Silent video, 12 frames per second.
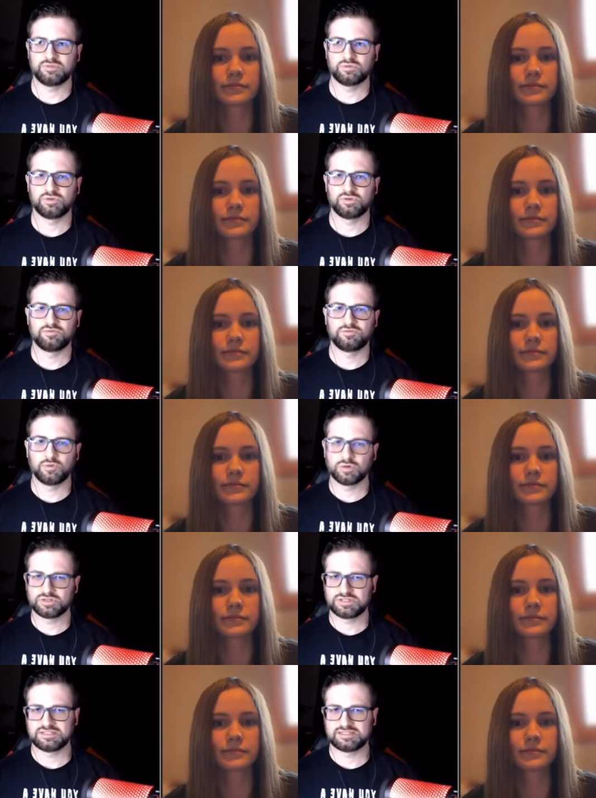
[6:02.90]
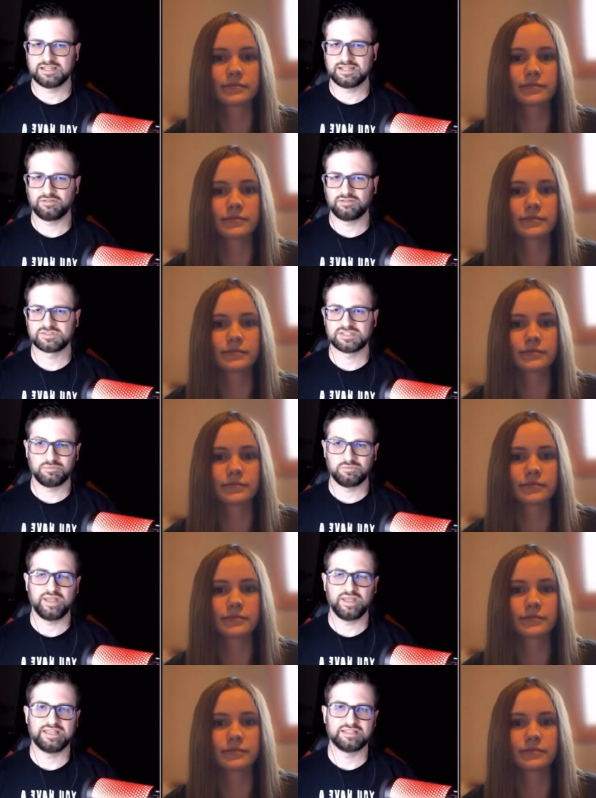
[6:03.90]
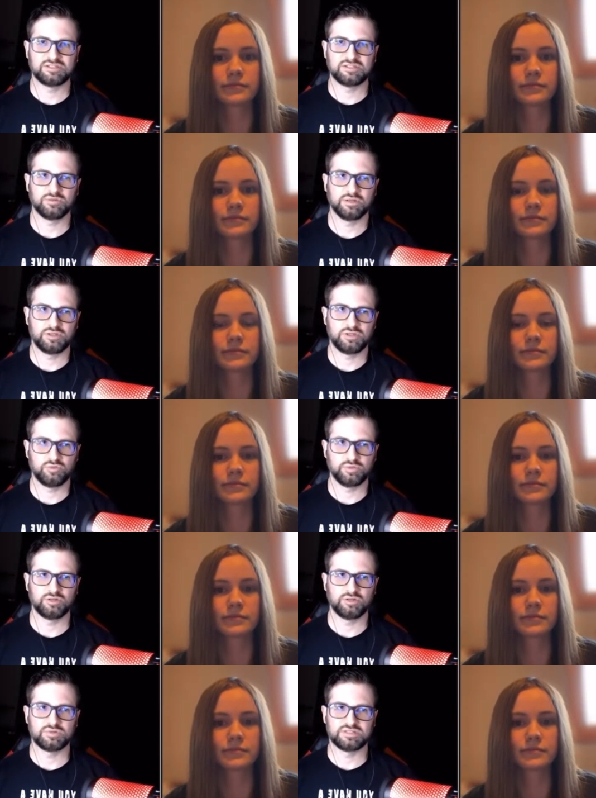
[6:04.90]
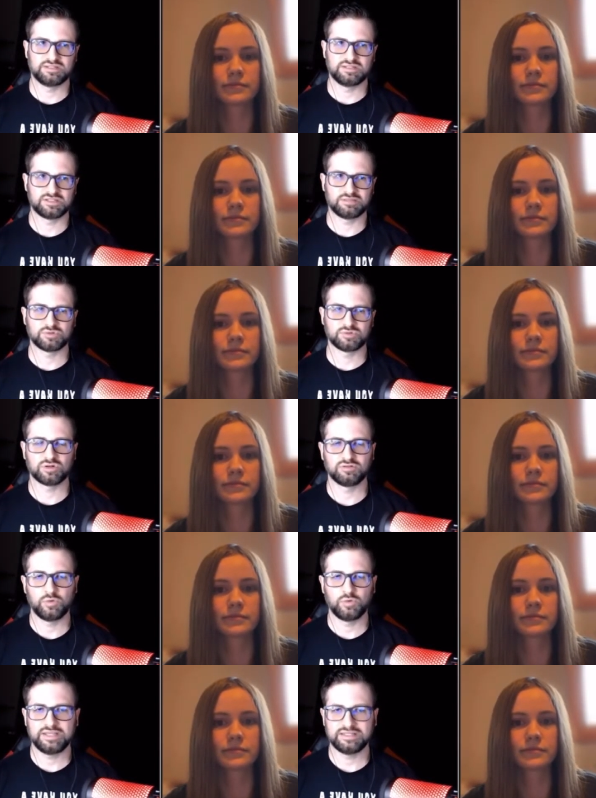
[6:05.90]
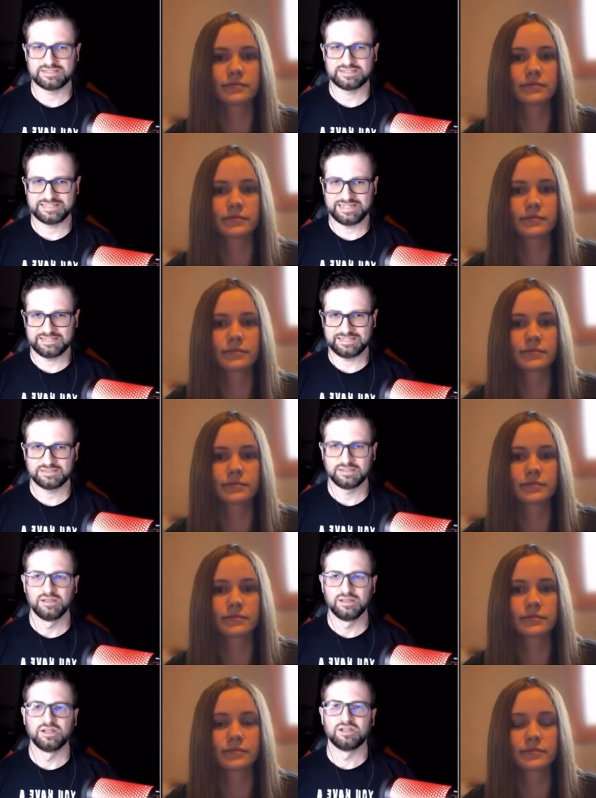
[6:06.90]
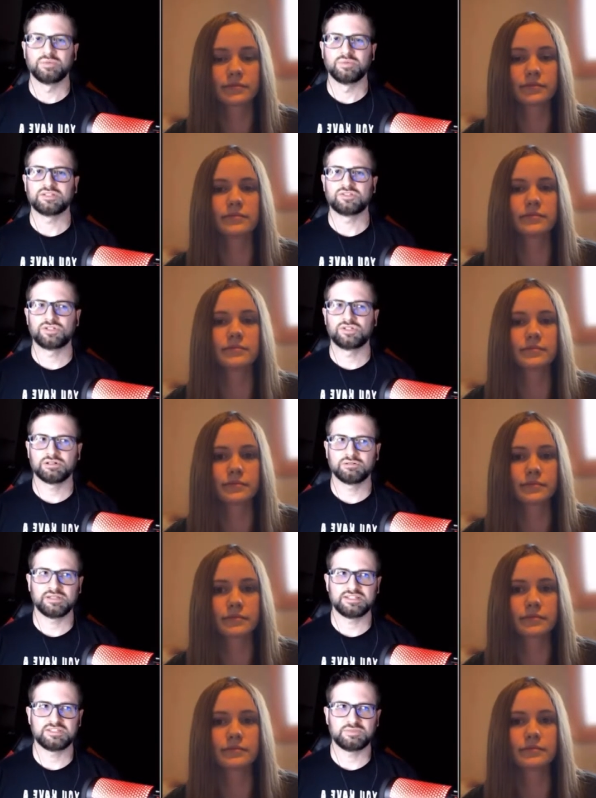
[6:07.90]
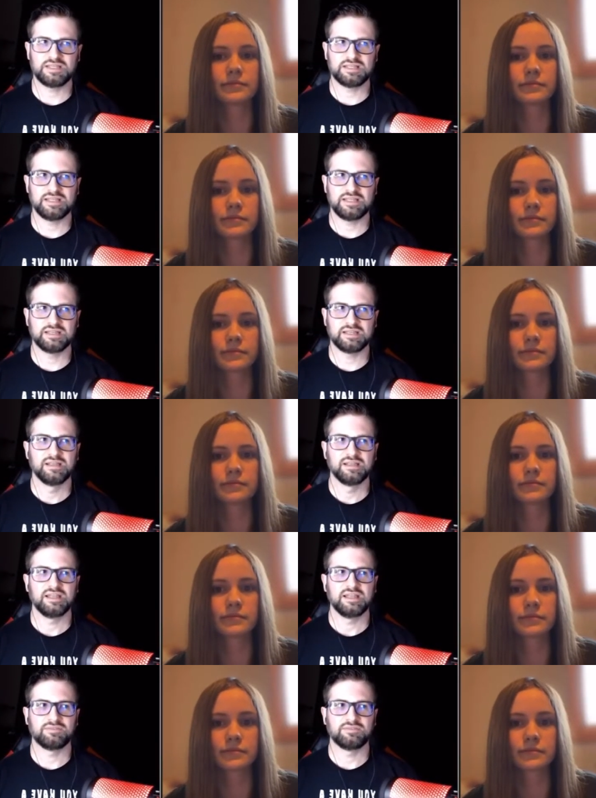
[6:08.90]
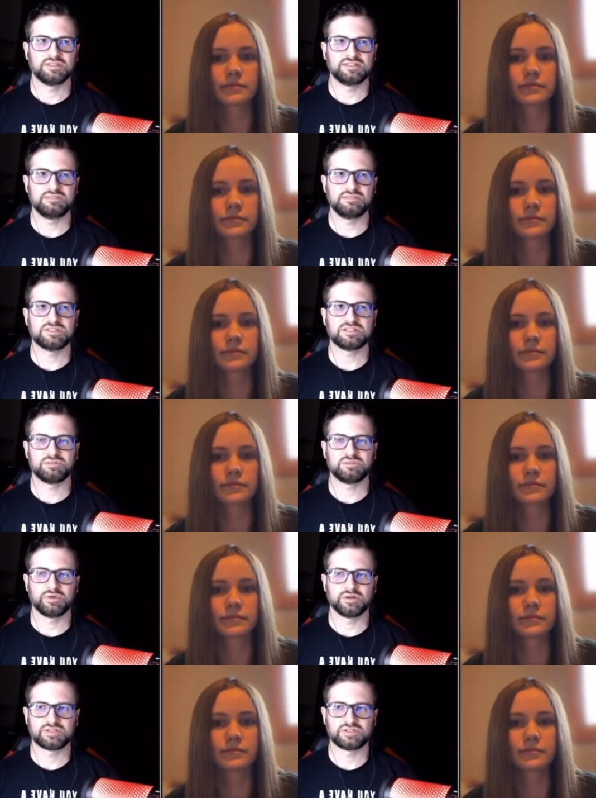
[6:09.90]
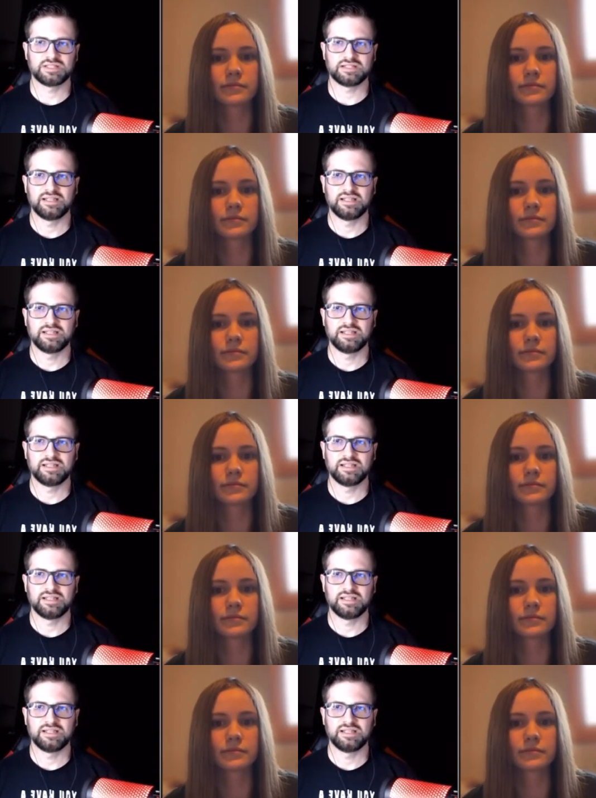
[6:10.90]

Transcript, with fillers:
Speaker 1: would force itself some way into a human who was in some sort of weakened state. But generally speaking, if the demon's in a person